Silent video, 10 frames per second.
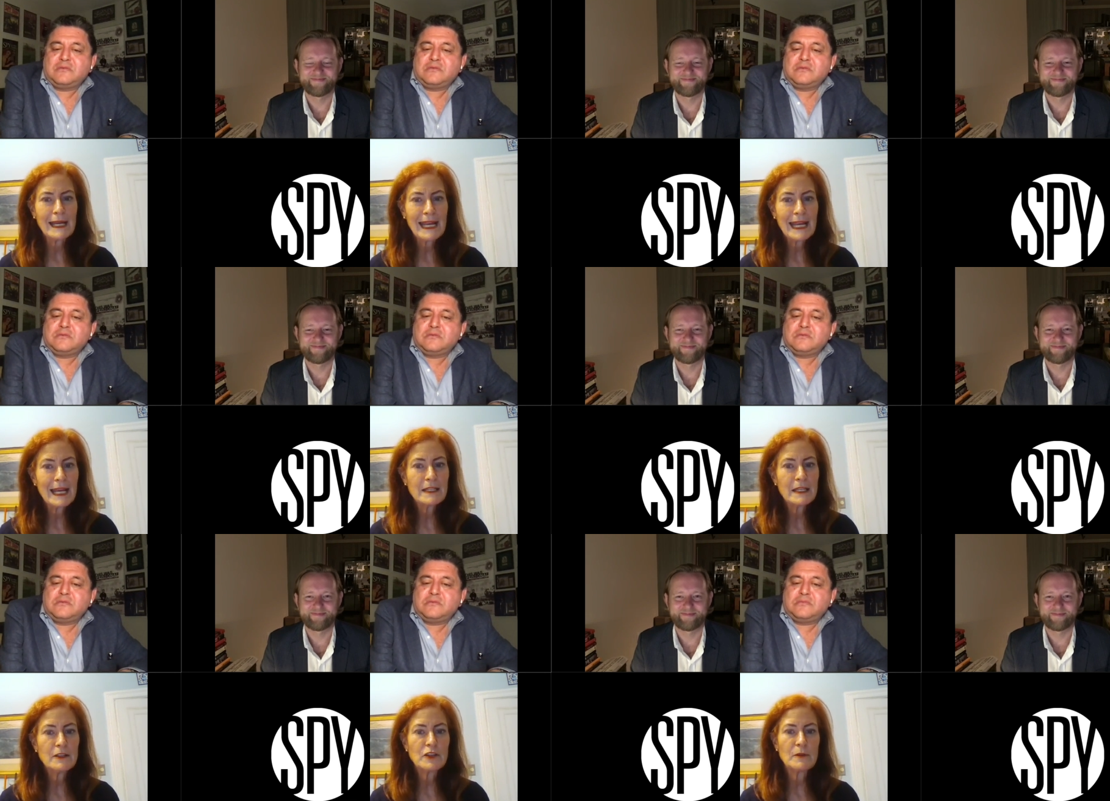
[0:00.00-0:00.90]

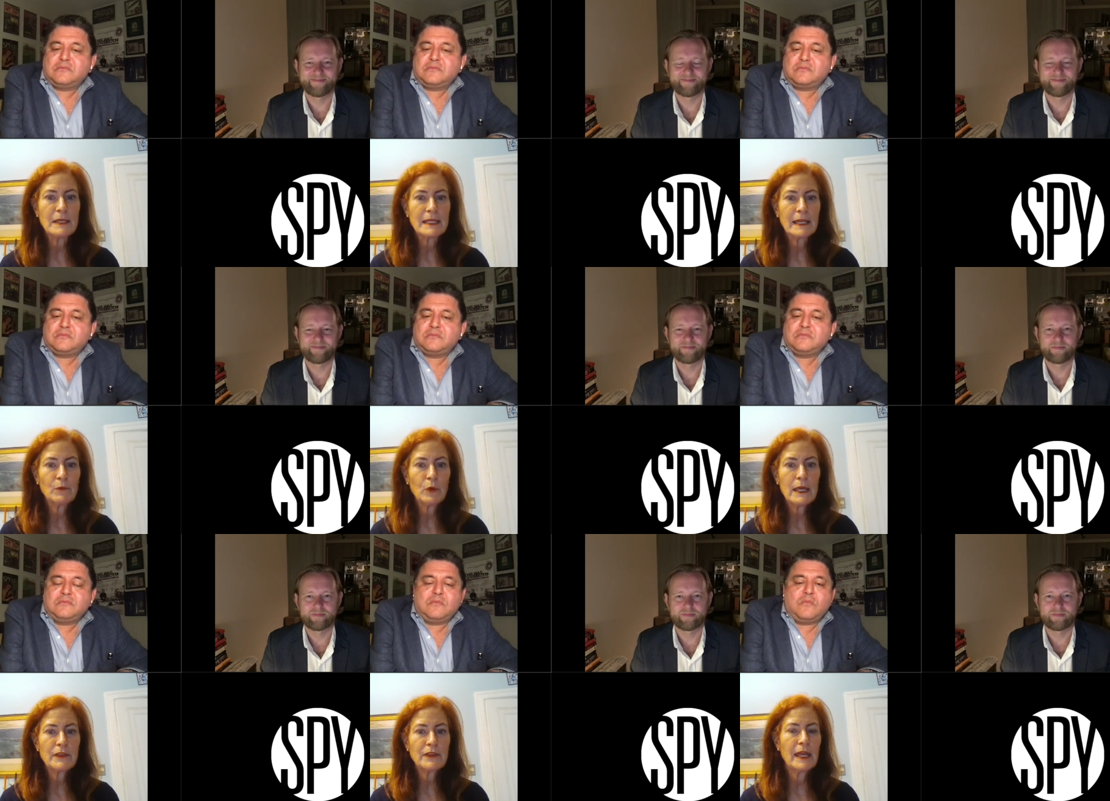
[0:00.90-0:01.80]
Speaker 1: right-handed to
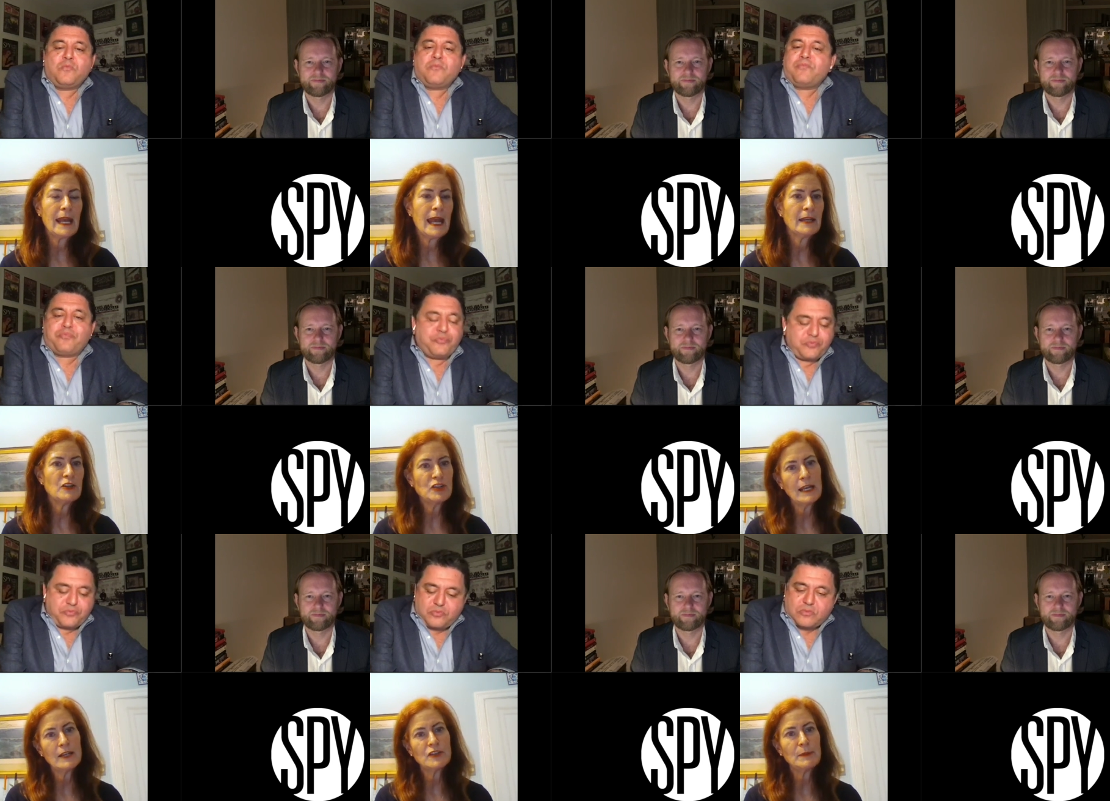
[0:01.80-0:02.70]
begin with and had
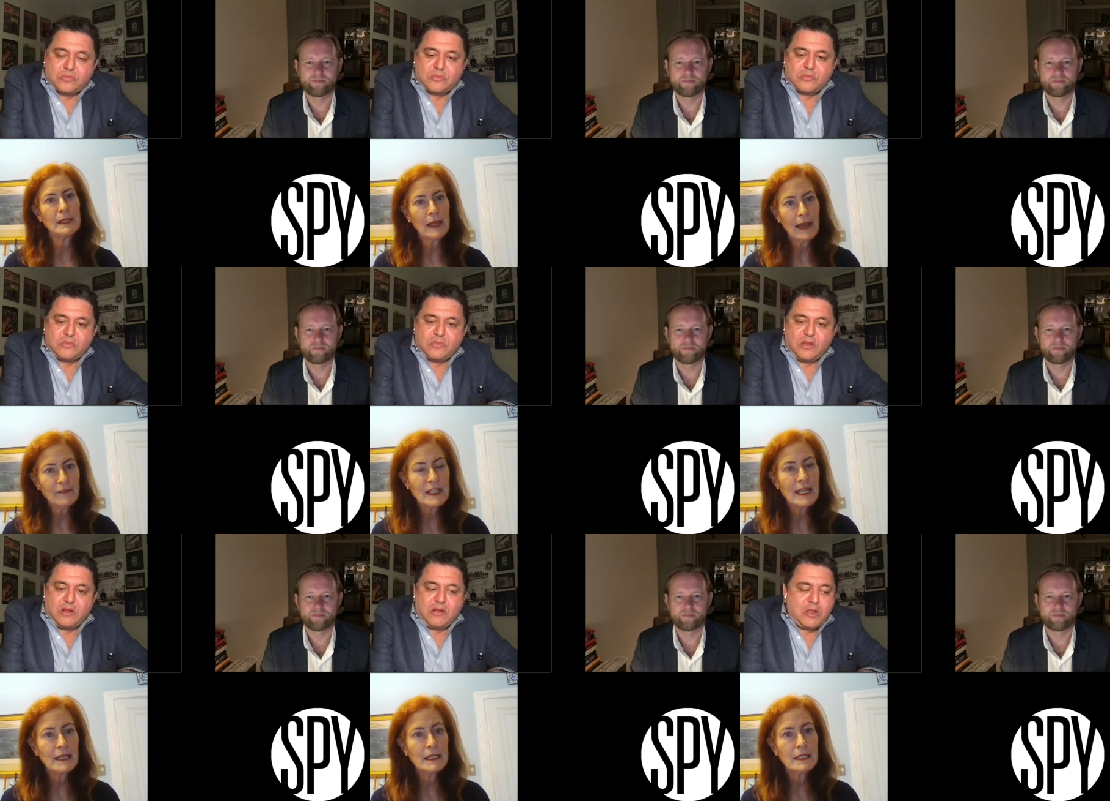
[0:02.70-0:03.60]
to change to be
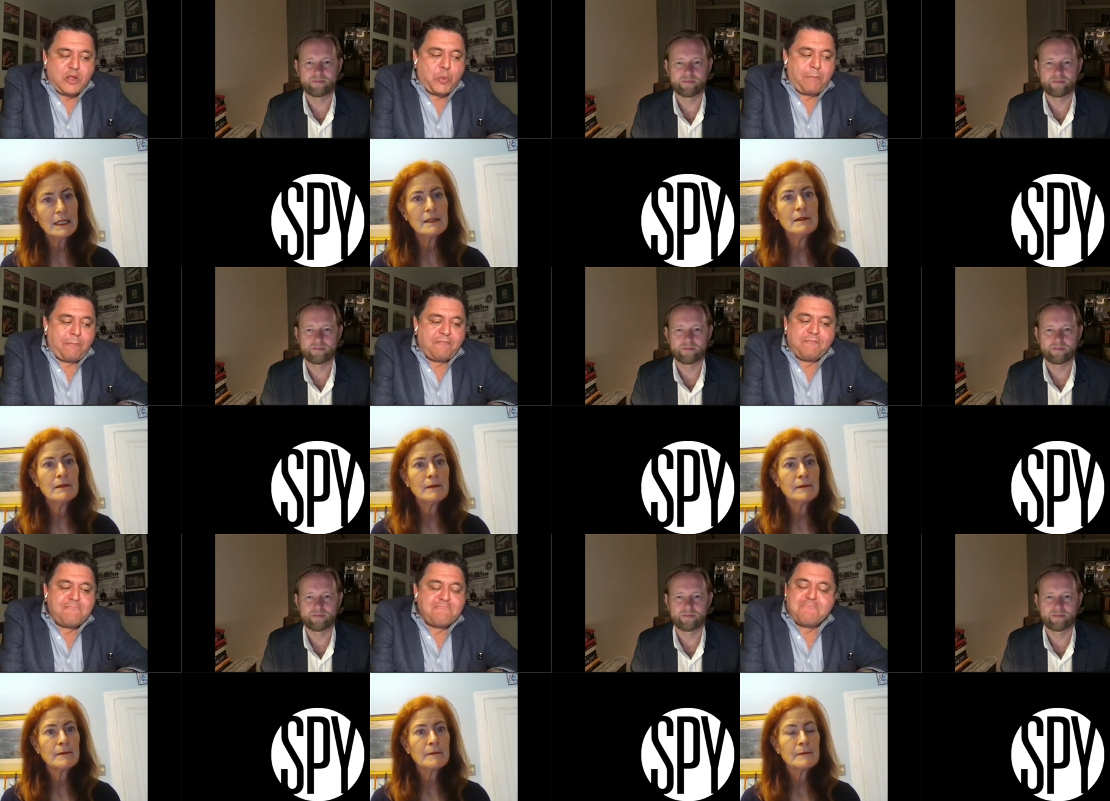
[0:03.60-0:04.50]
left-handed?
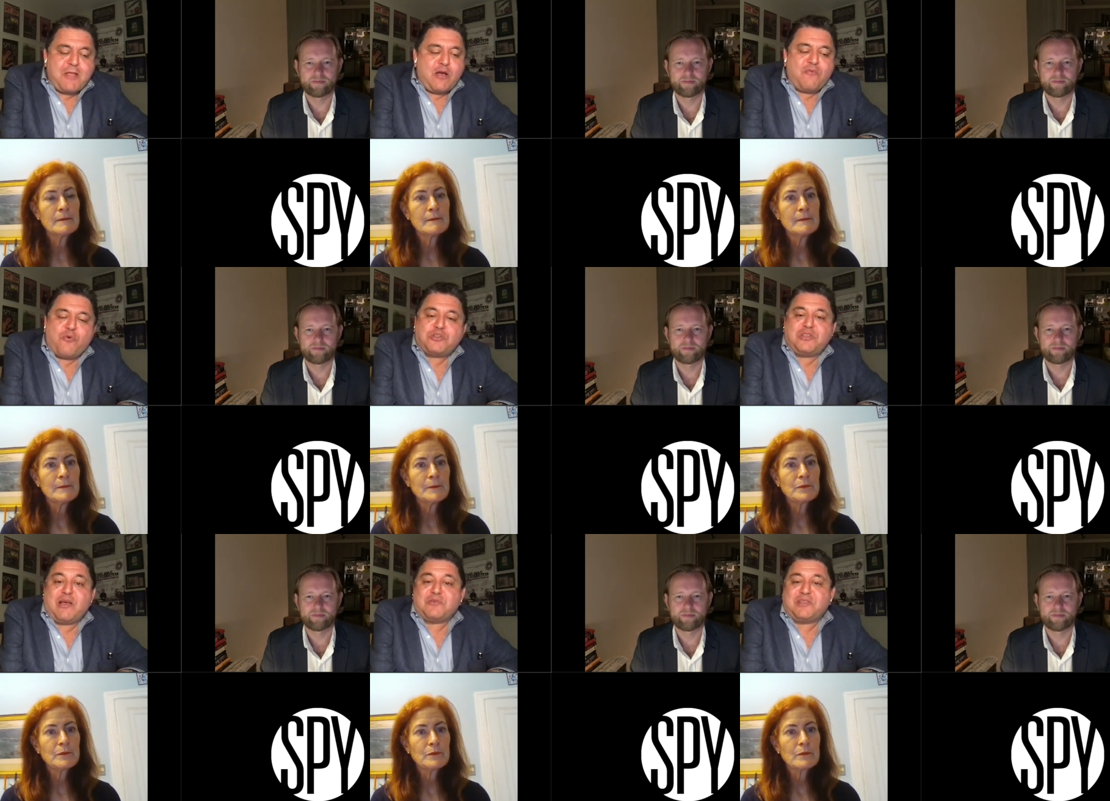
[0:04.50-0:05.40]
Speaker 2: No,
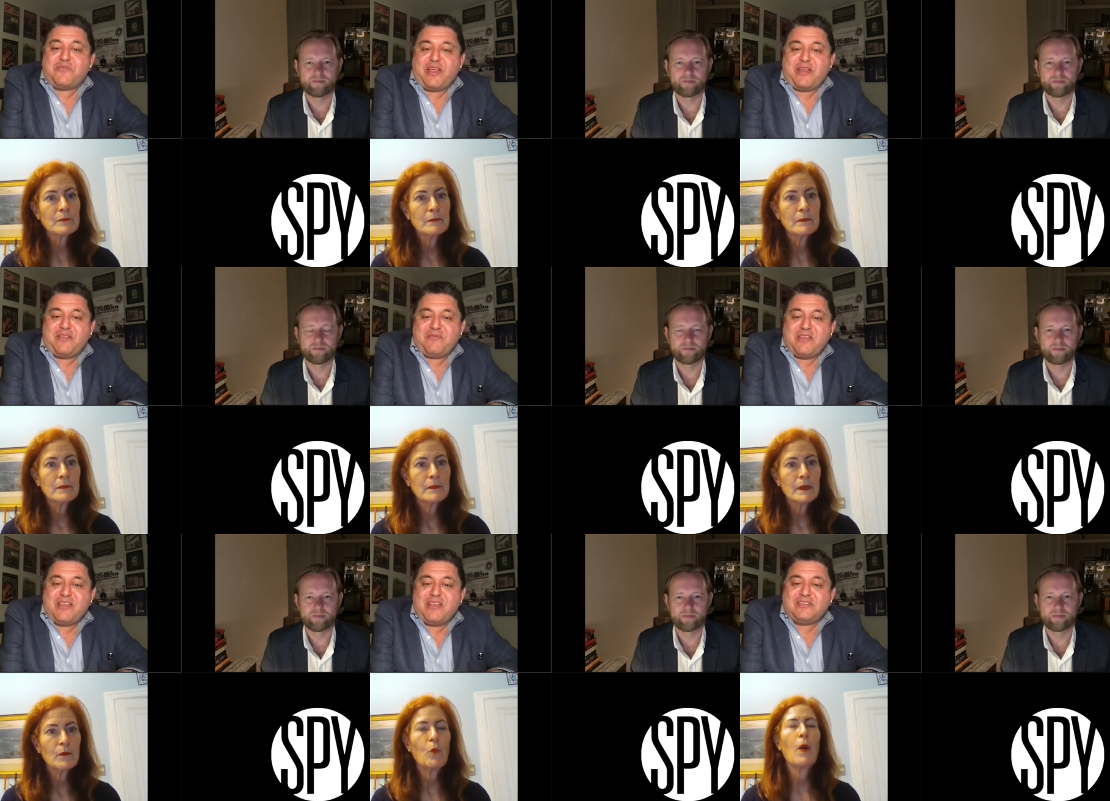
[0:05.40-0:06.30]
fortunately I was left-handed.
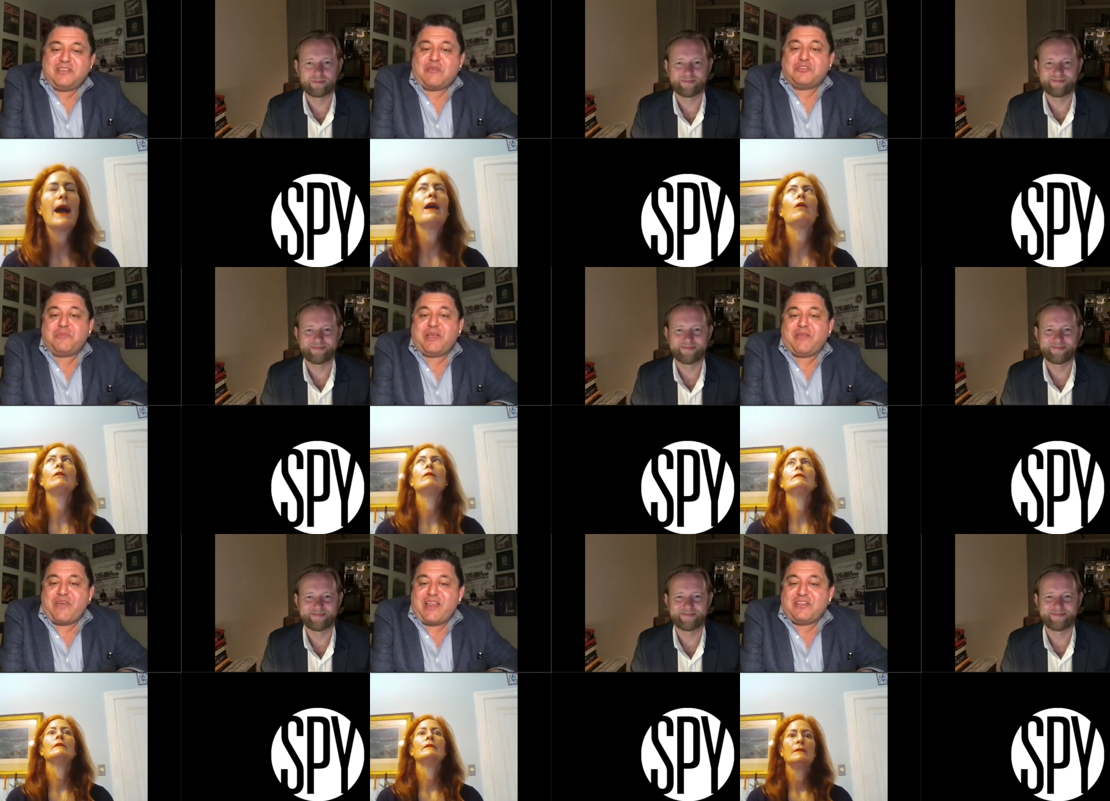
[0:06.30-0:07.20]
So that was a
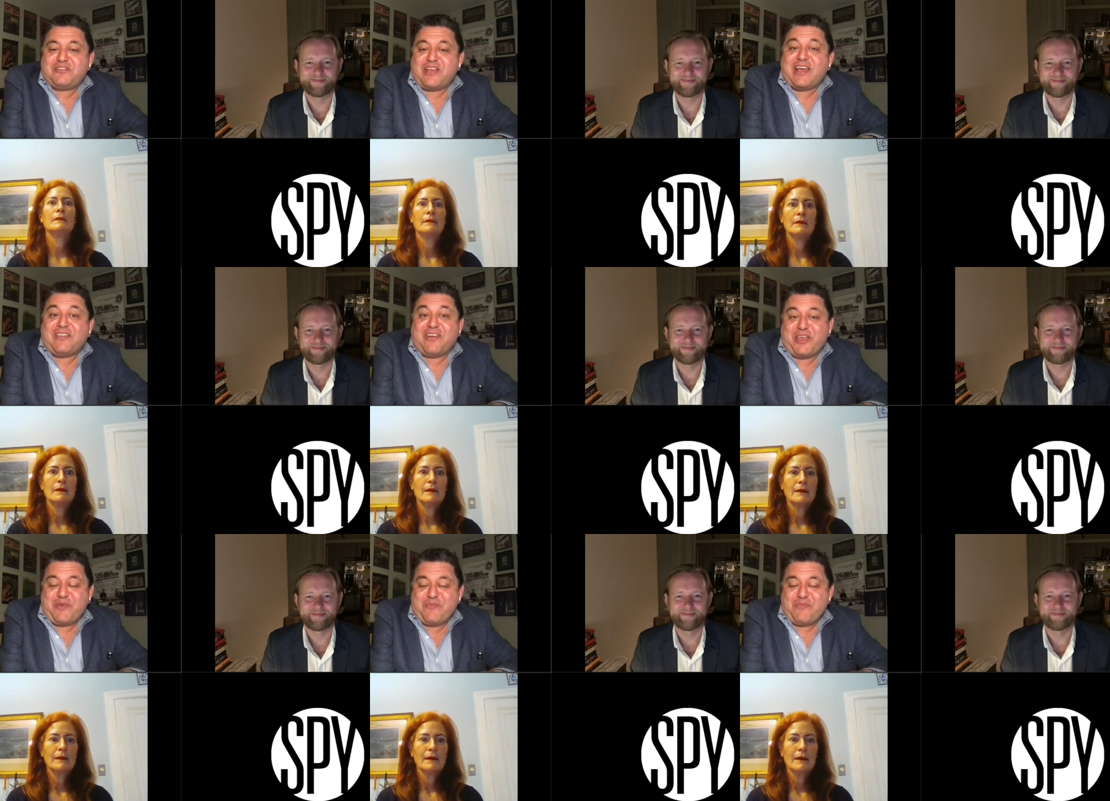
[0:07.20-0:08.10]
big advantage. So I got
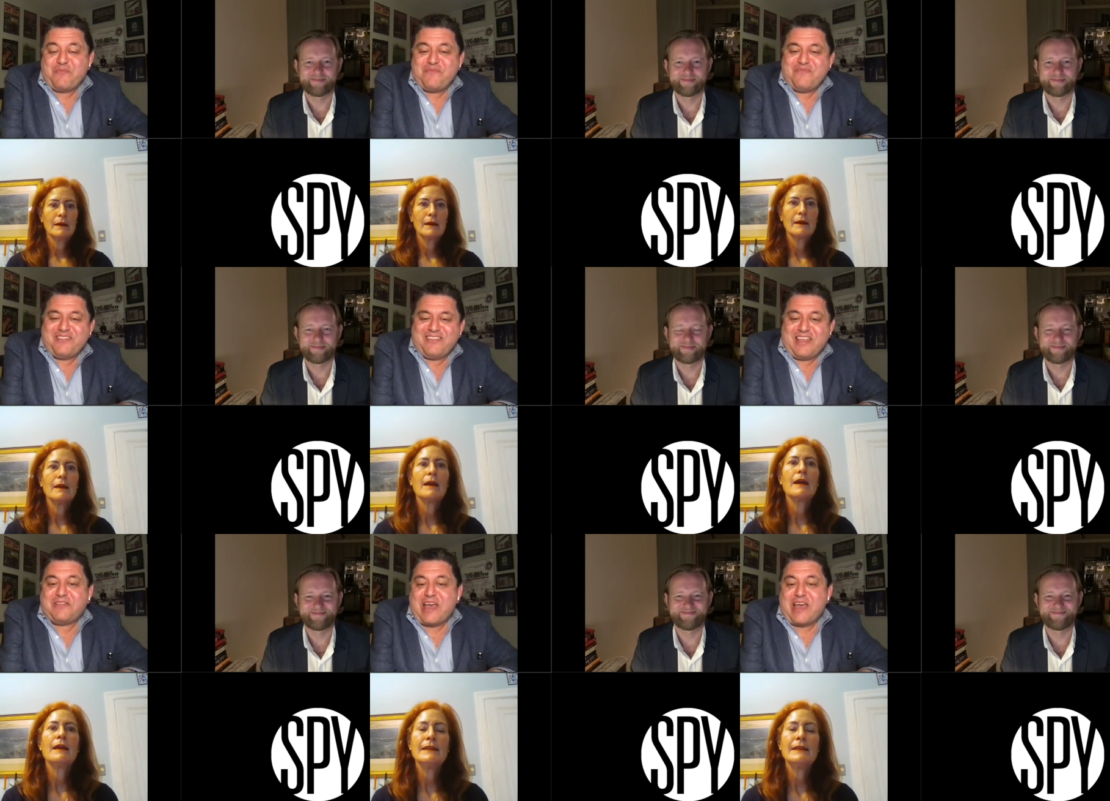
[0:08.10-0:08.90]
lucky in